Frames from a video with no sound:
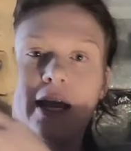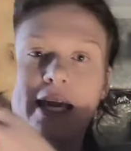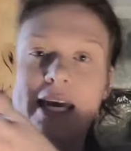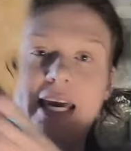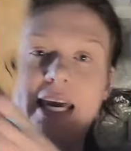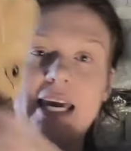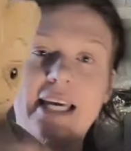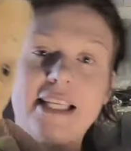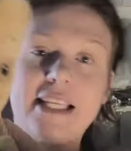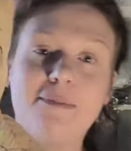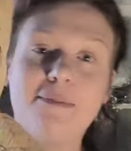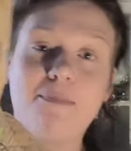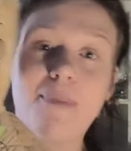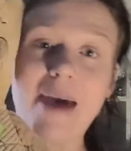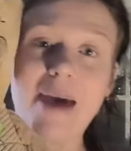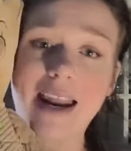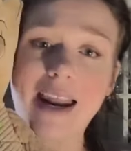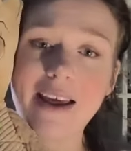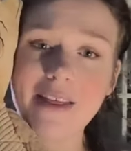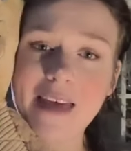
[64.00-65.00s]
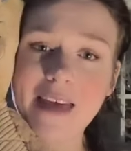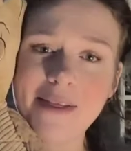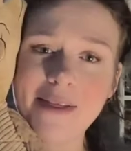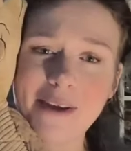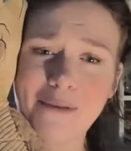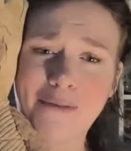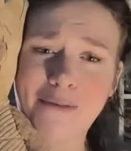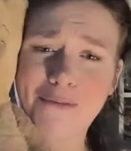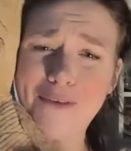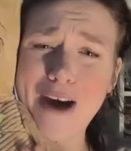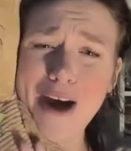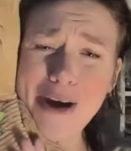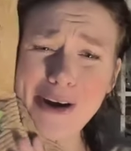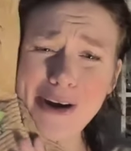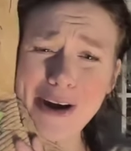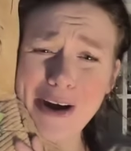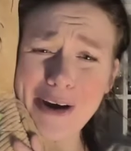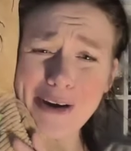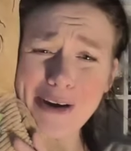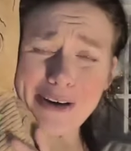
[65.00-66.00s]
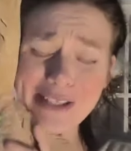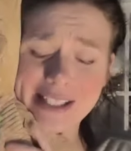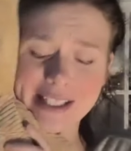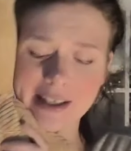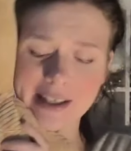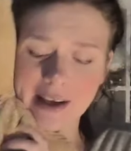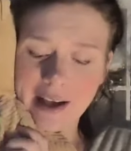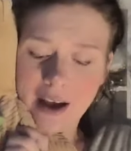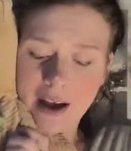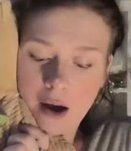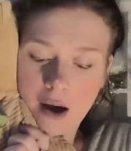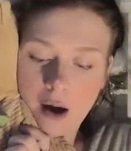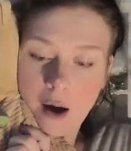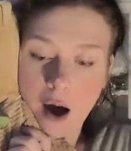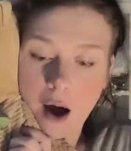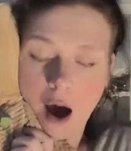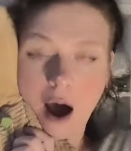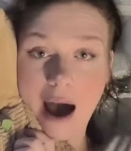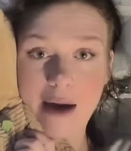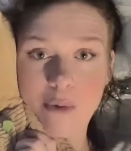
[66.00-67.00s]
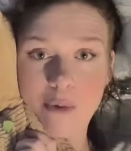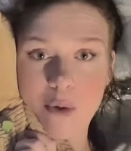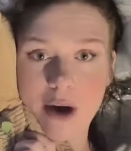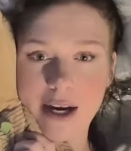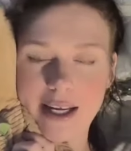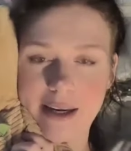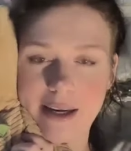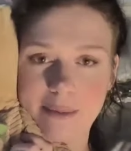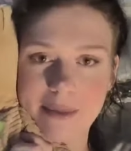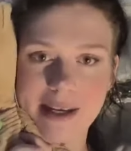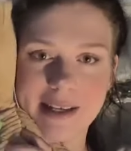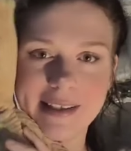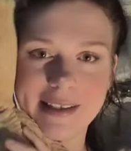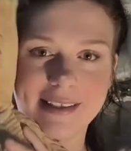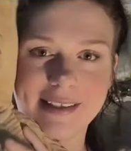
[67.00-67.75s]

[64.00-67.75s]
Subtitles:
he's better than the photos. I want him.